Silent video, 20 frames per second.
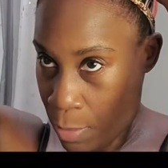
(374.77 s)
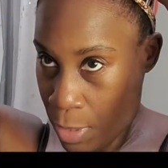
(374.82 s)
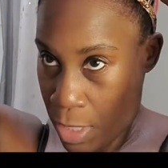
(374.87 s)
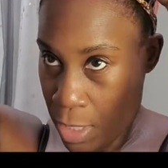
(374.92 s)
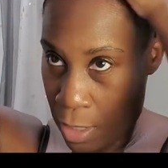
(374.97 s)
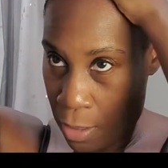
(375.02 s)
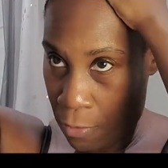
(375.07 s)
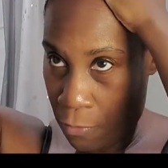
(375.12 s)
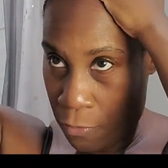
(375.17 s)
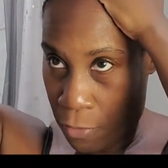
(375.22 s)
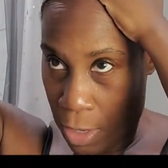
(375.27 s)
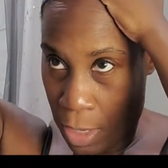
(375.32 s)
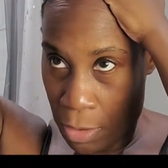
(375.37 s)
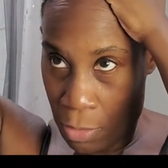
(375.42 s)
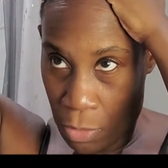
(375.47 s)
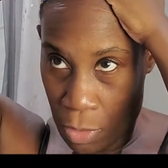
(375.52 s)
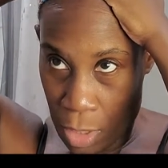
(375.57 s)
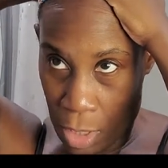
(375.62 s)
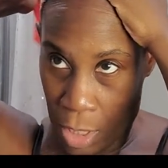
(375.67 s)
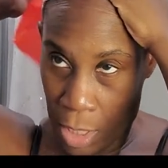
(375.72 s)
be careful I
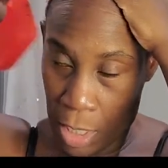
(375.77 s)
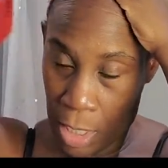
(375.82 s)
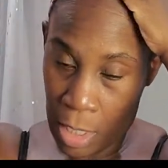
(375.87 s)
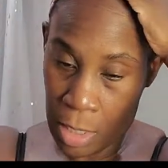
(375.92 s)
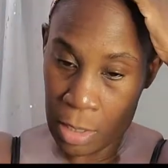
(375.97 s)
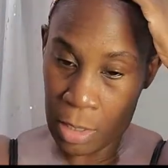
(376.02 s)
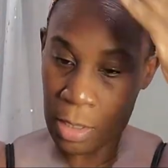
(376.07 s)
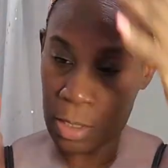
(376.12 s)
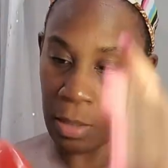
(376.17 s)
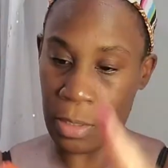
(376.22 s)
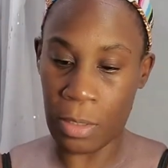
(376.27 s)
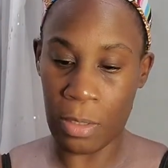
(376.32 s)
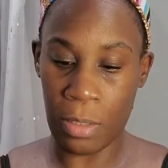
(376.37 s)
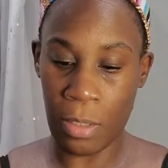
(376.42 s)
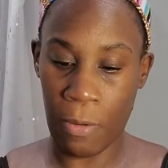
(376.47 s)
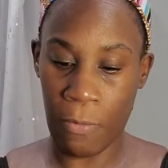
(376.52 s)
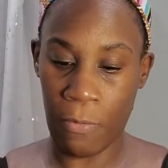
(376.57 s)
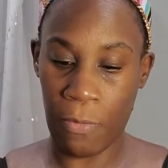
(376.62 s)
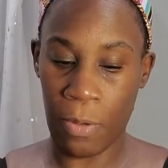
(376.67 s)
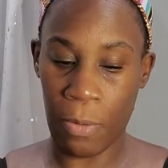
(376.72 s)
don't cut this
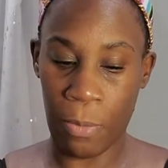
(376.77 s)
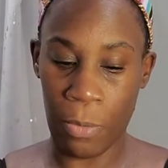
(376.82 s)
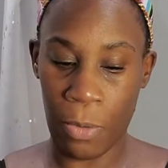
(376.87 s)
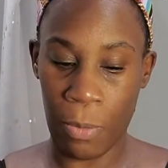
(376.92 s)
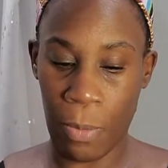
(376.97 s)
stuff up